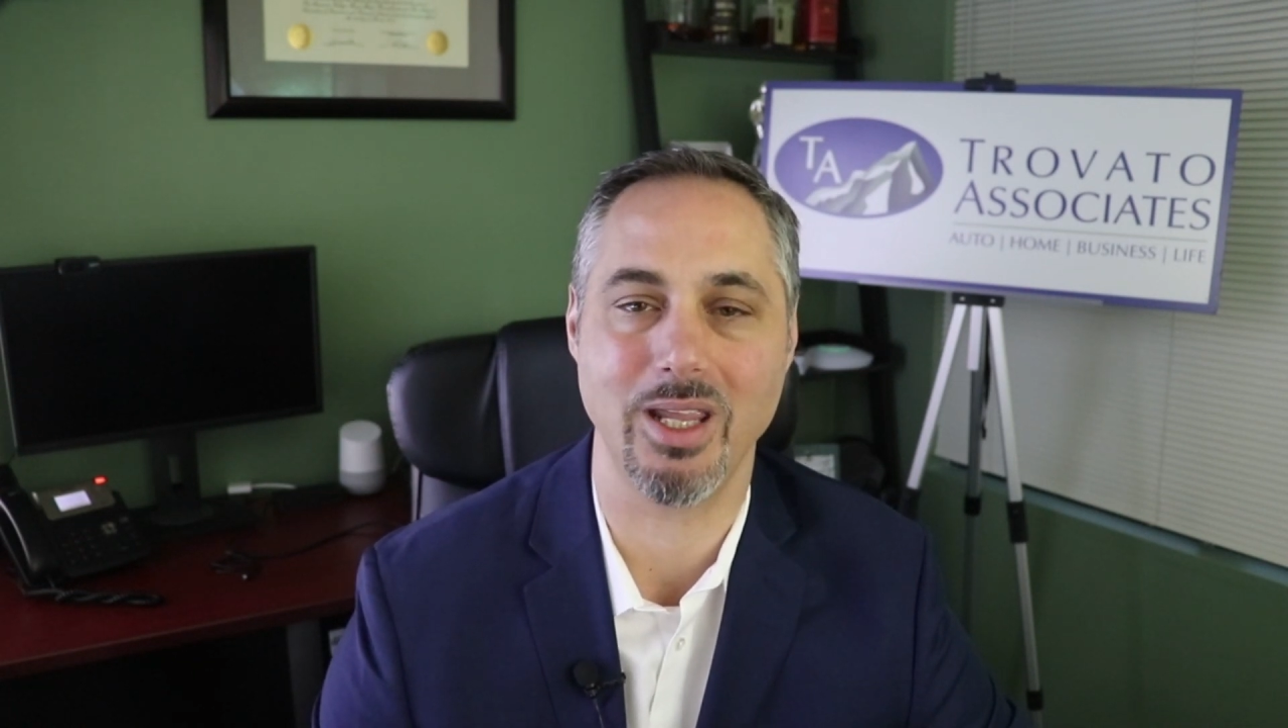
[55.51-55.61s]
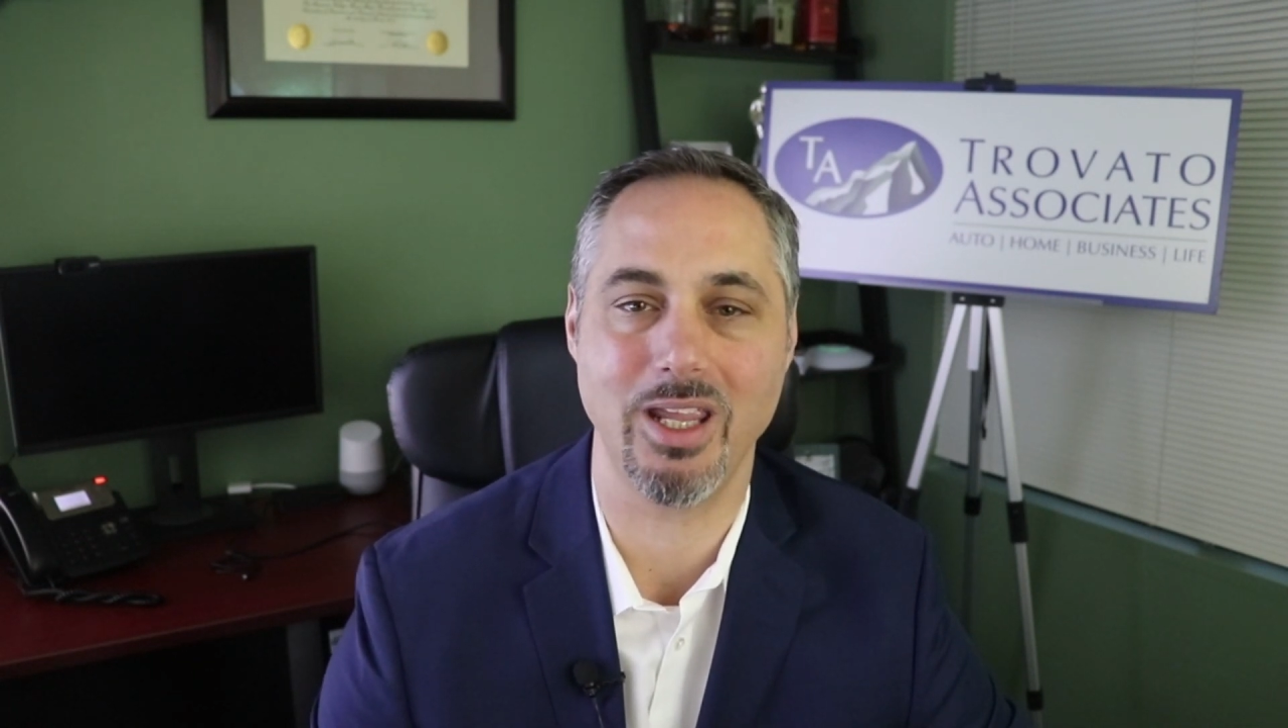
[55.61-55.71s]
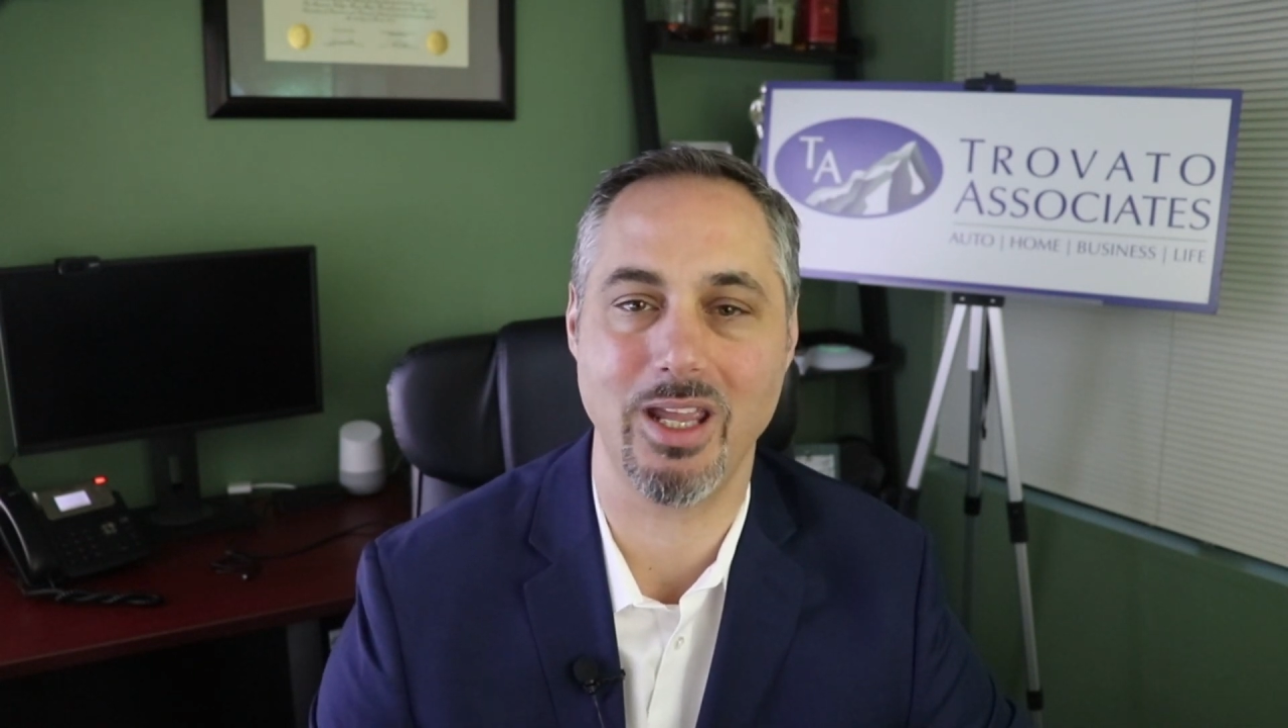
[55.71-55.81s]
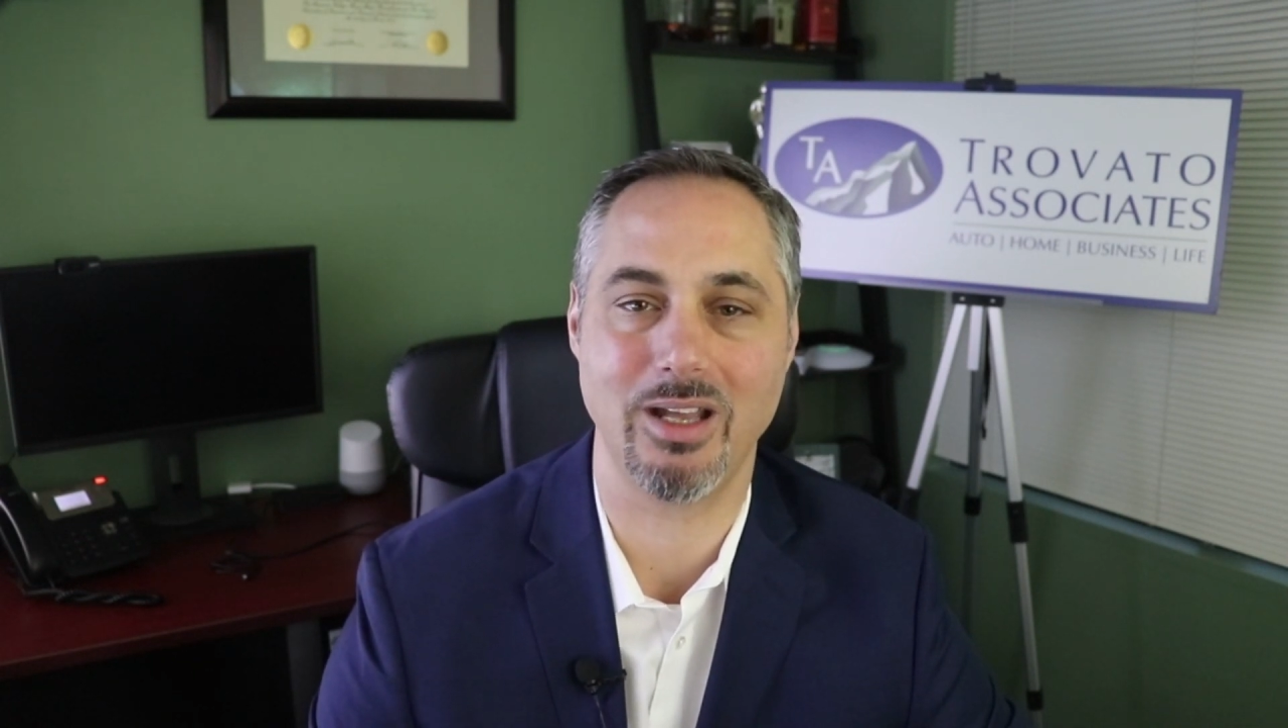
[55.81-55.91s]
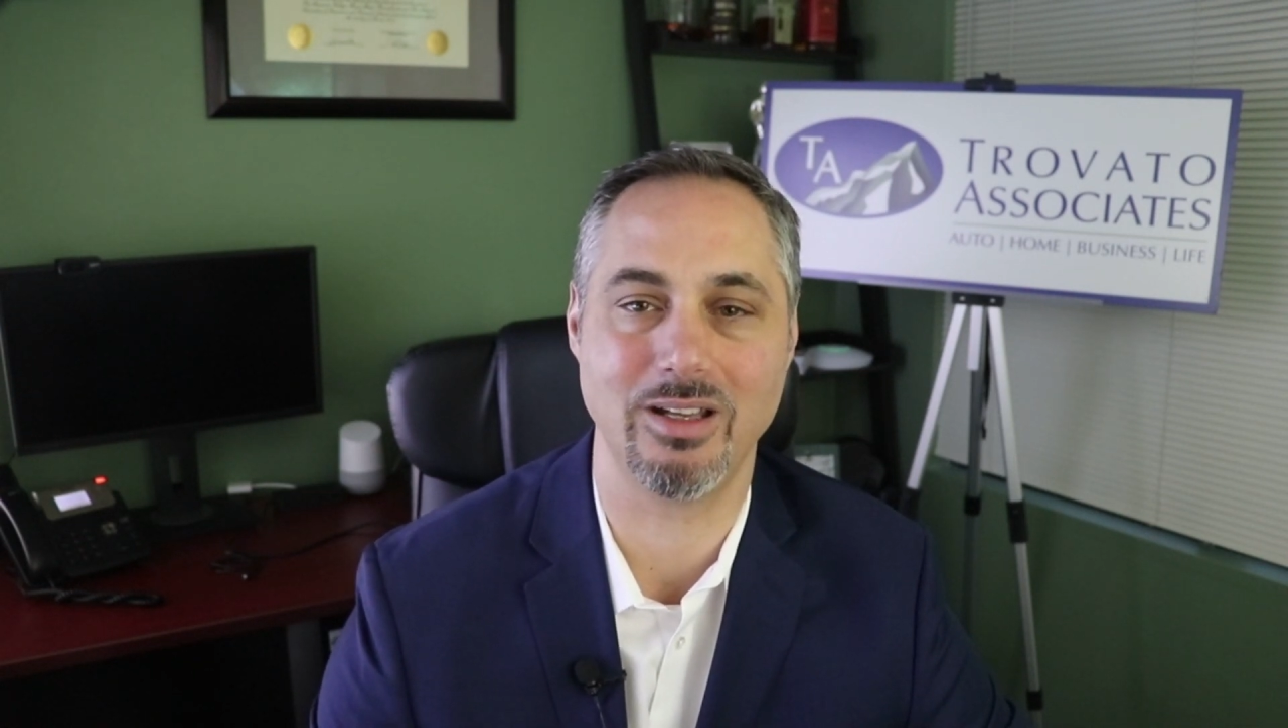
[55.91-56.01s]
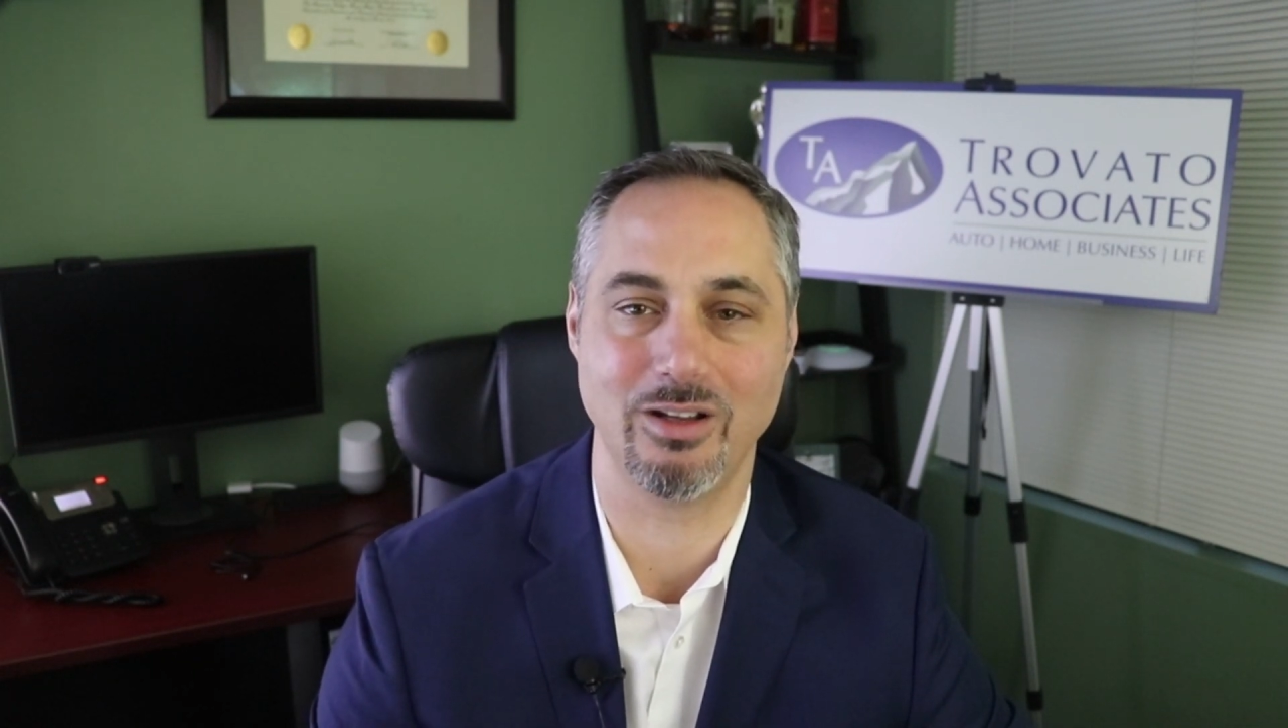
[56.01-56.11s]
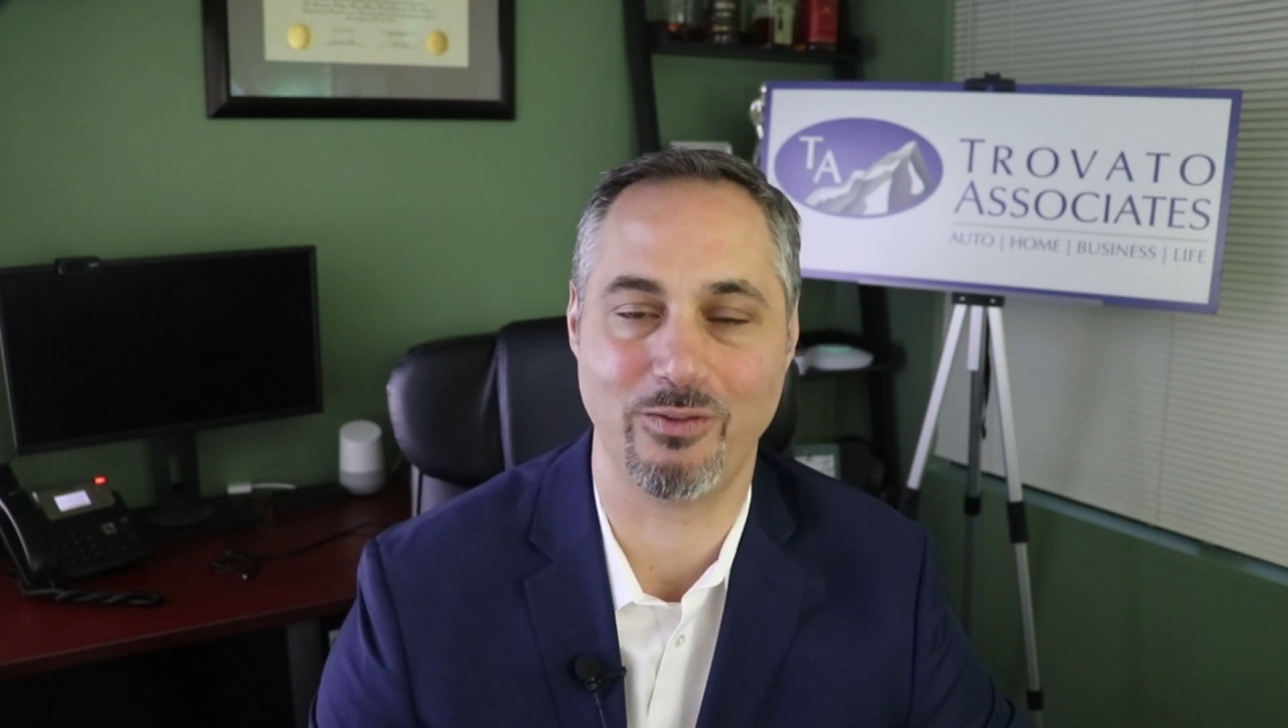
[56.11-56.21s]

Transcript: and in the